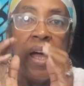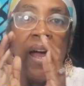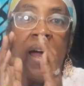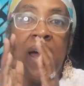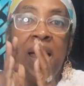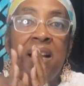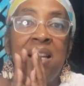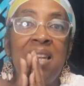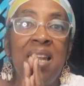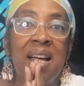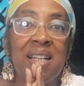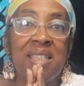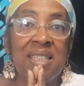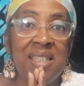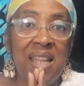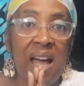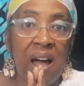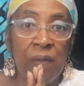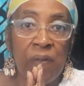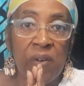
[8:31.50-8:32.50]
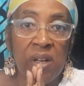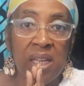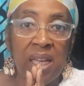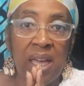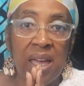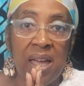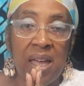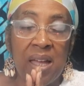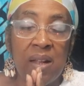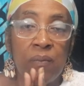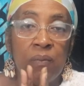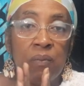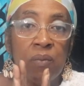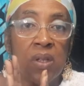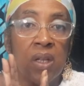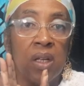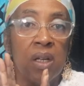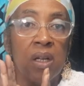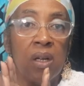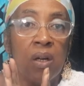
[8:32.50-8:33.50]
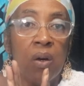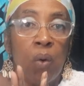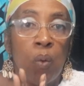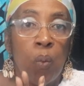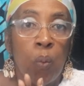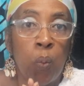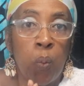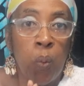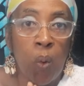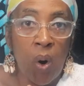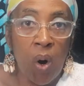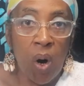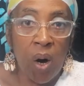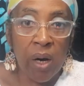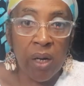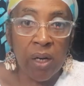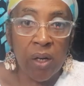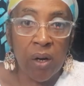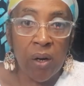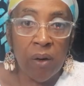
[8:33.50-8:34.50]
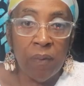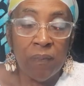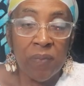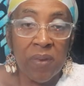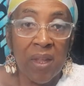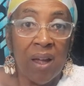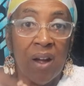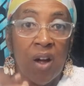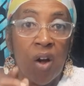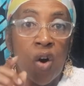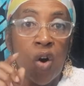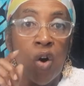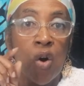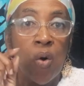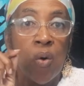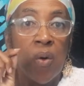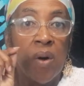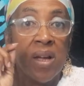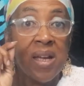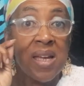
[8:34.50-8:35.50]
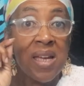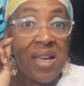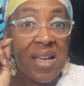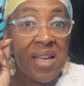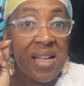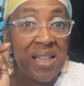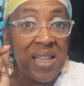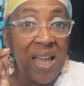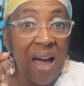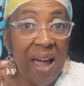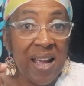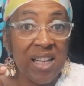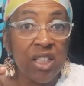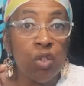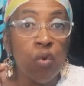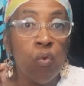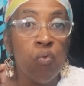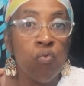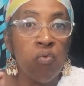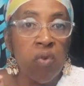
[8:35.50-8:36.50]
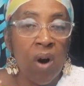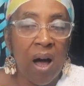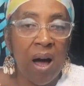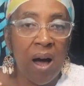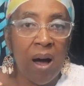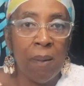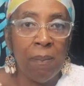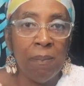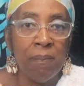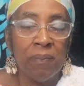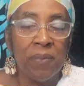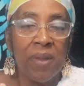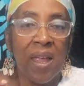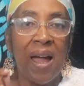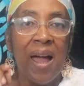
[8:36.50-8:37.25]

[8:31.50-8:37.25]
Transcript: And let's not forget water. He likes rum